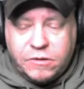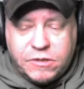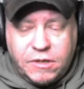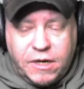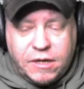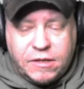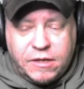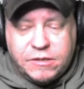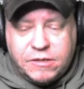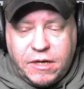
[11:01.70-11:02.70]
a lot of
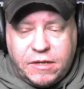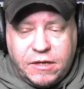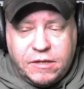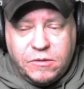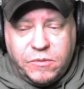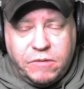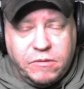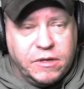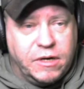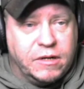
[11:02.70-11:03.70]
things that I think that we
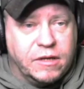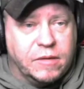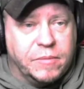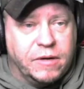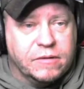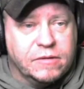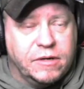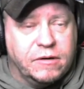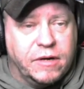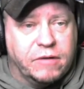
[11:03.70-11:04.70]
really need to think about
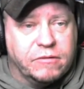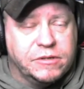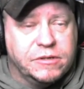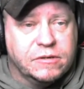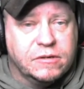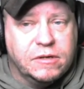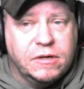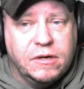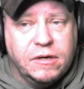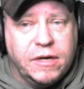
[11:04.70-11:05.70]
here in Anchorage
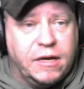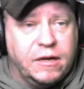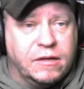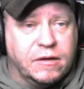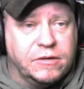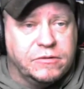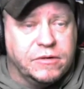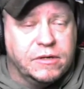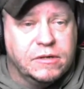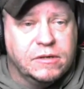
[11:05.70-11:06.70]
and in the
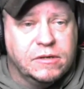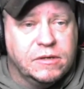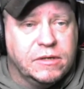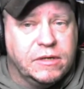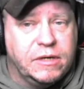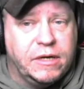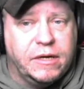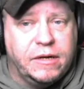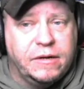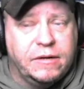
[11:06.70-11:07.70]
country.
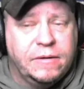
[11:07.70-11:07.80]
And